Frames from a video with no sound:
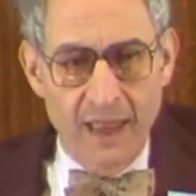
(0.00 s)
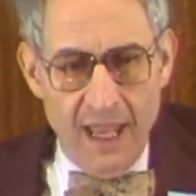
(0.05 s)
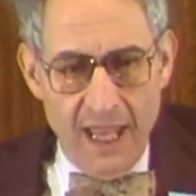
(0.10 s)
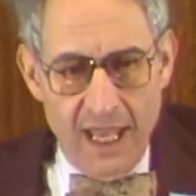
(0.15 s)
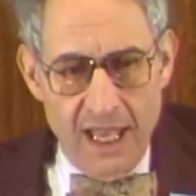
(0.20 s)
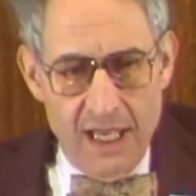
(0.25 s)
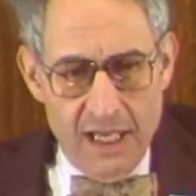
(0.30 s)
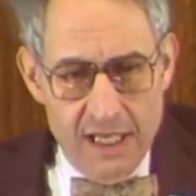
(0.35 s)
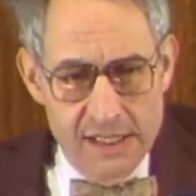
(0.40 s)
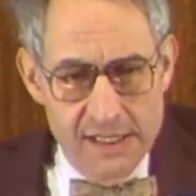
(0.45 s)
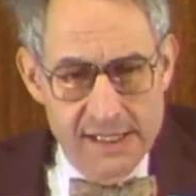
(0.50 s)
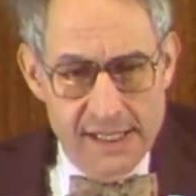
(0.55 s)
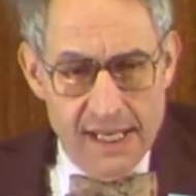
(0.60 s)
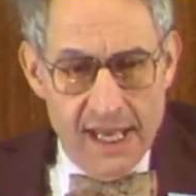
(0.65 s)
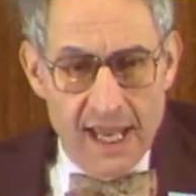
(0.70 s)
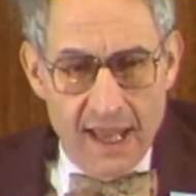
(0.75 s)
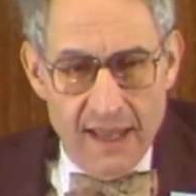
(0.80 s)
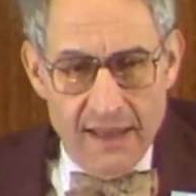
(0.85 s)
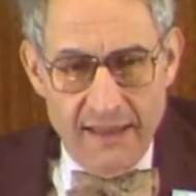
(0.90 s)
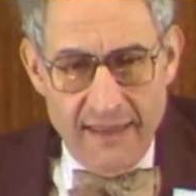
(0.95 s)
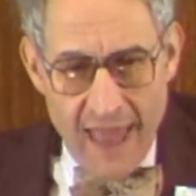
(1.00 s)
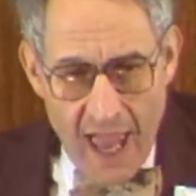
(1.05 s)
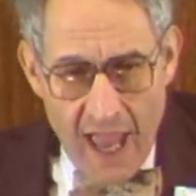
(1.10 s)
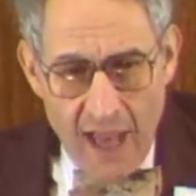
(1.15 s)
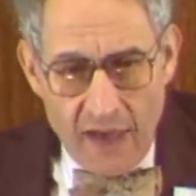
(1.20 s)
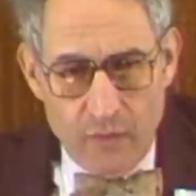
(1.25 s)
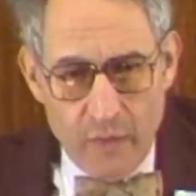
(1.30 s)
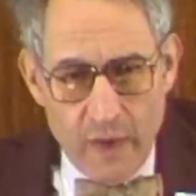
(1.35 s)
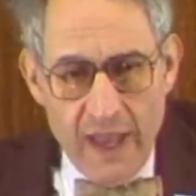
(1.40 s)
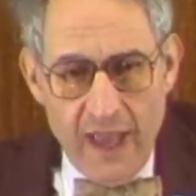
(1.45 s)
is
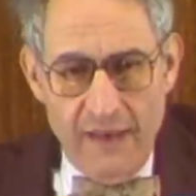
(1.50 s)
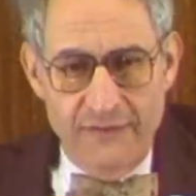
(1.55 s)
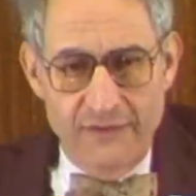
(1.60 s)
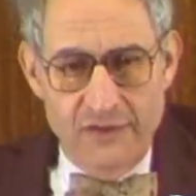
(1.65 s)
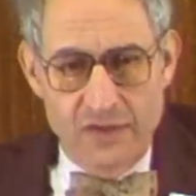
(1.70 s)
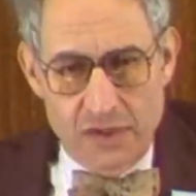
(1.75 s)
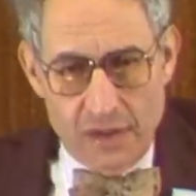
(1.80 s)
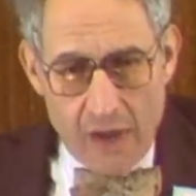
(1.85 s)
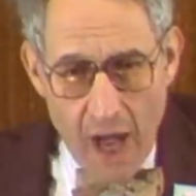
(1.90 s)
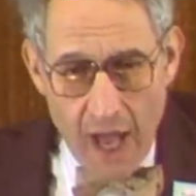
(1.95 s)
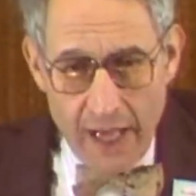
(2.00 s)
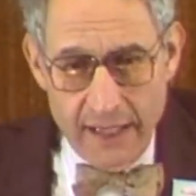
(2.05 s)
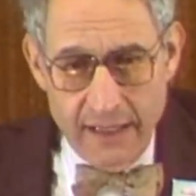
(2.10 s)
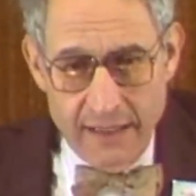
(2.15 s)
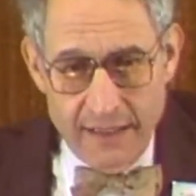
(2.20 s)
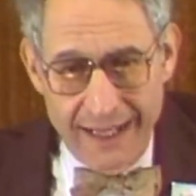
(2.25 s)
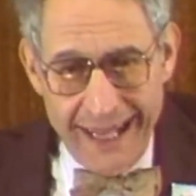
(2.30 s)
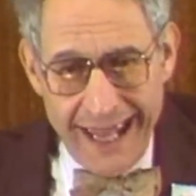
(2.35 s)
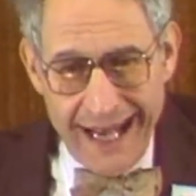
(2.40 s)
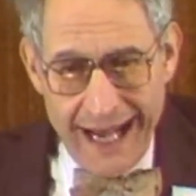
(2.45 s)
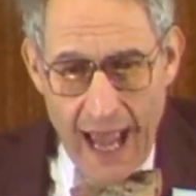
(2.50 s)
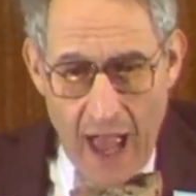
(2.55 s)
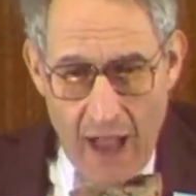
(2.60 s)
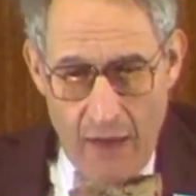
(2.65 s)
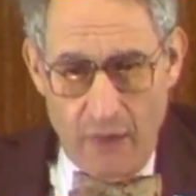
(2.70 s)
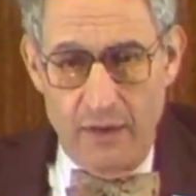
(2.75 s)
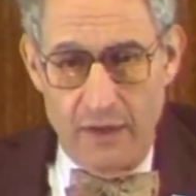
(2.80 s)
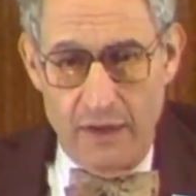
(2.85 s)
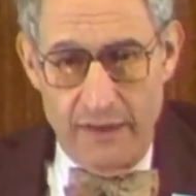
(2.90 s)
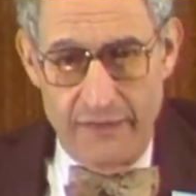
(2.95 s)
that we have tried to get
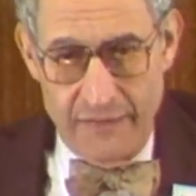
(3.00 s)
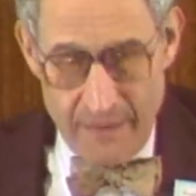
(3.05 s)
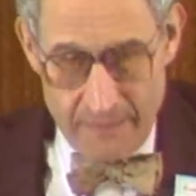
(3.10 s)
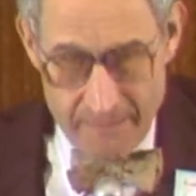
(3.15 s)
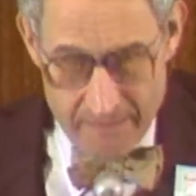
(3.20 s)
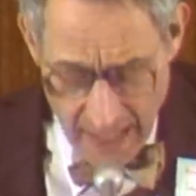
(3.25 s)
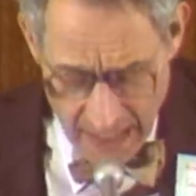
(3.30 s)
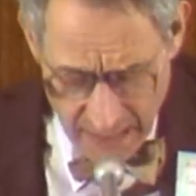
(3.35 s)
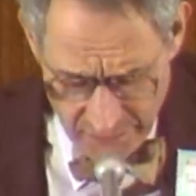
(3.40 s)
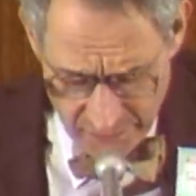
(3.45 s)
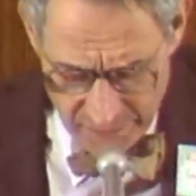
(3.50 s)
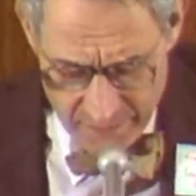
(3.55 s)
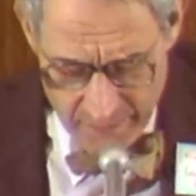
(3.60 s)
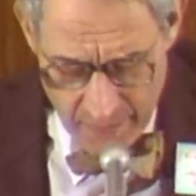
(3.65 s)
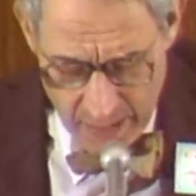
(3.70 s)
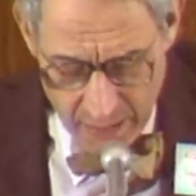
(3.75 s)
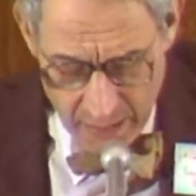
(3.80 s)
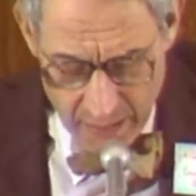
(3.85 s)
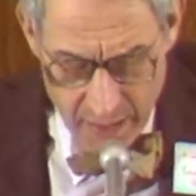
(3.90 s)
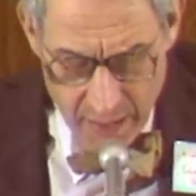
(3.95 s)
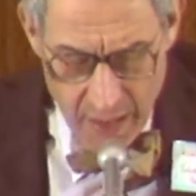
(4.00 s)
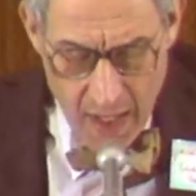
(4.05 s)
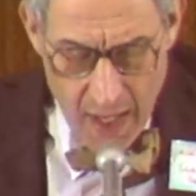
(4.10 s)
out of the basement.